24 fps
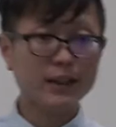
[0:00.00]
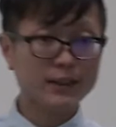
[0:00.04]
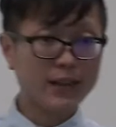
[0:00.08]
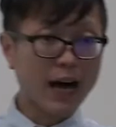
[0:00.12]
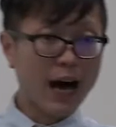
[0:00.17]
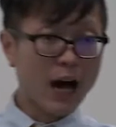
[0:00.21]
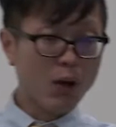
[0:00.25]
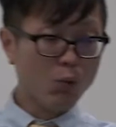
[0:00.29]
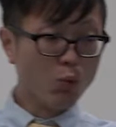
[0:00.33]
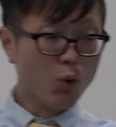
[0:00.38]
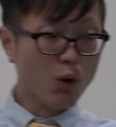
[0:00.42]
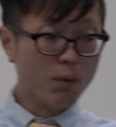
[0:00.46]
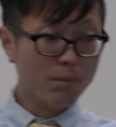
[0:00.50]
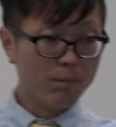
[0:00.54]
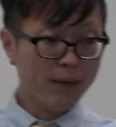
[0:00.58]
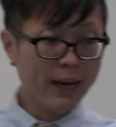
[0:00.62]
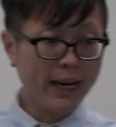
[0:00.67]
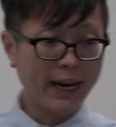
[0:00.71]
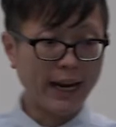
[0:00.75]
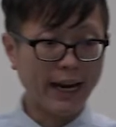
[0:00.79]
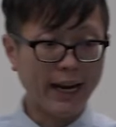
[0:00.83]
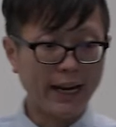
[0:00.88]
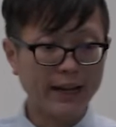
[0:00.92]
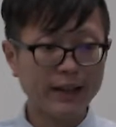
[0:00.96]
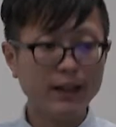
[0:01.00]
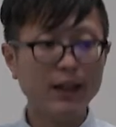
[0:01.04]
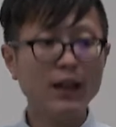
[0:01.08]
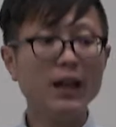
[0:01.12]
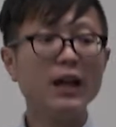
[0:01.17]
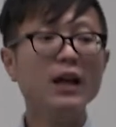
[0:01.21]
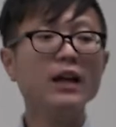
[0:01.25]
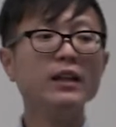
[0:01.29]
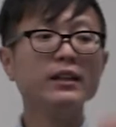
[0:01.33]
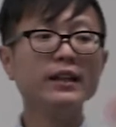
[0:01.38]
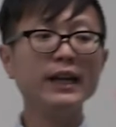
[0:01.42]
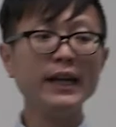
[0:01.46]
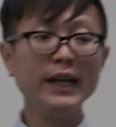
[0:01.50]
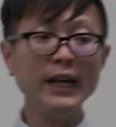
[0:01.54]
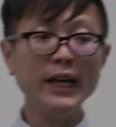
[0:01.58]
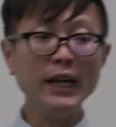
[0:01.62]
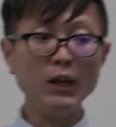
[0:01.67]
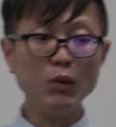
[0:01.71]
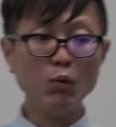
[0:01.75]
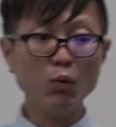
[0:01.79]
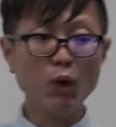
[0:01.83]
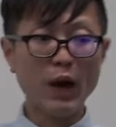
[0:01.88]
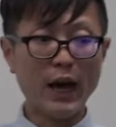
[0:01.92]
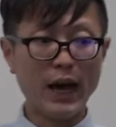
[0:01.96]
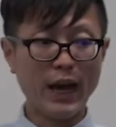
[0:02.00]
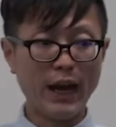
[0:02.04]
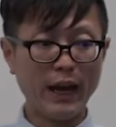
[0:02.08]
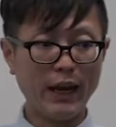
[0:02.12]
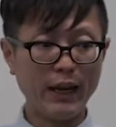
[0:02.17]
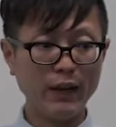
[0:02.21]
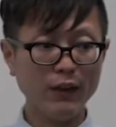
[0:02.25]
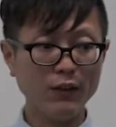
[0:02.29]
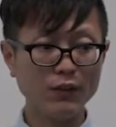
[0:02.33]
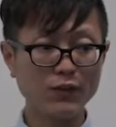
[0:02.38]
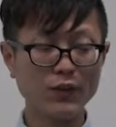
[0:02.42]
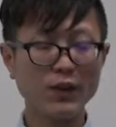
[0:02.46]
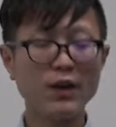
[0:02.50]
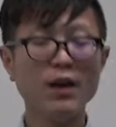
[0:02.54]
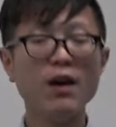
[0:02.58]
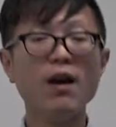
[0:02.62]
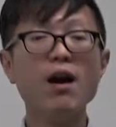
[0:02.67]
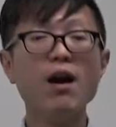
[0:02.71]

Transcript: that would mean the heat wave